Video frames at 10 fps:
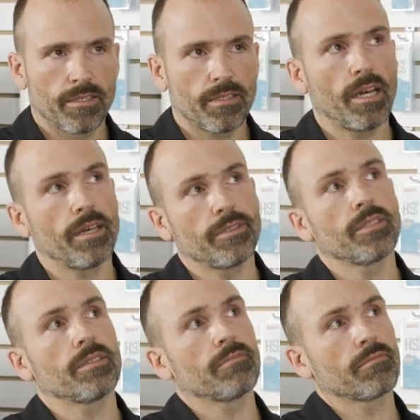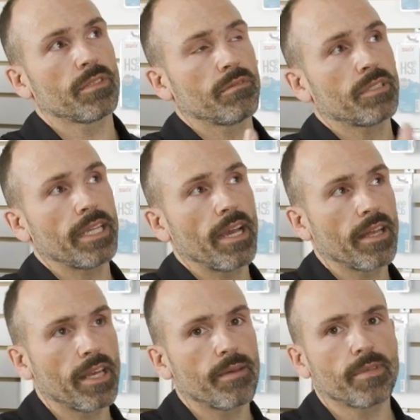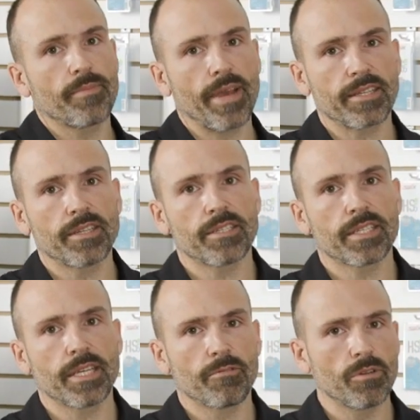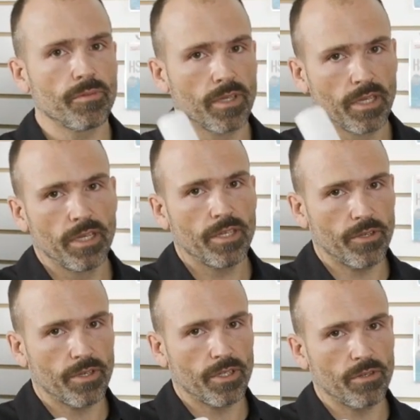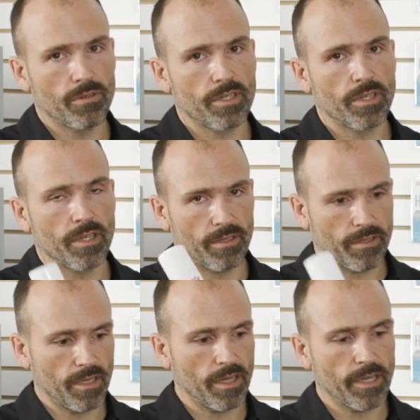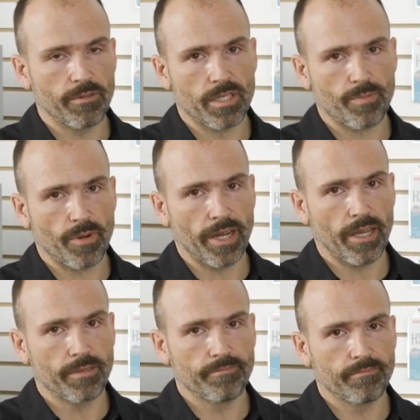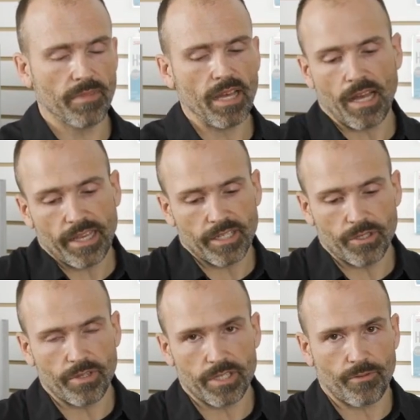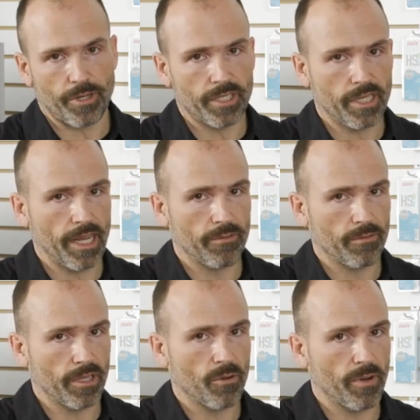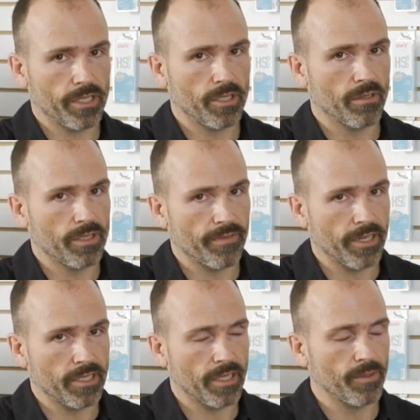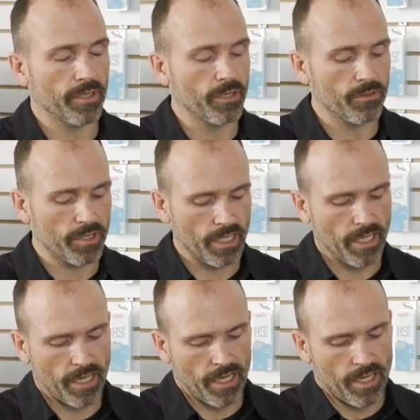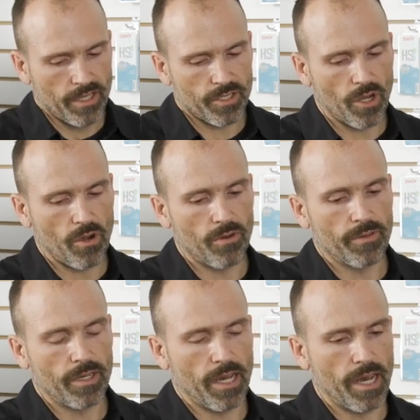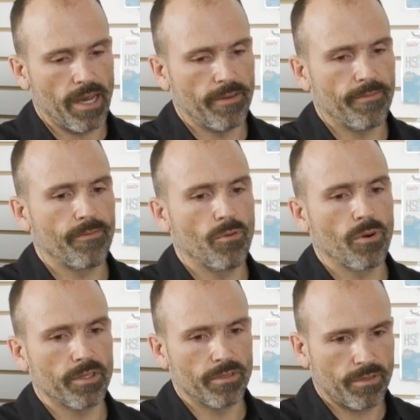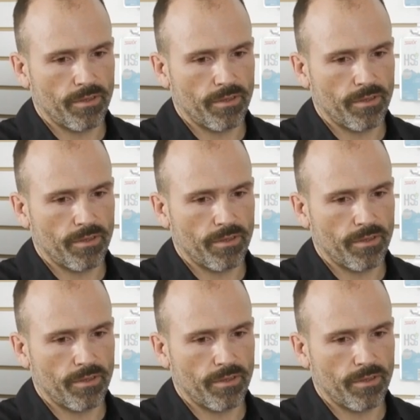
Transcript: You can ski on them, get back to the ski room. You can use the liquid spray on. I can do this for you tonight really quick too. It's very simple to use. So for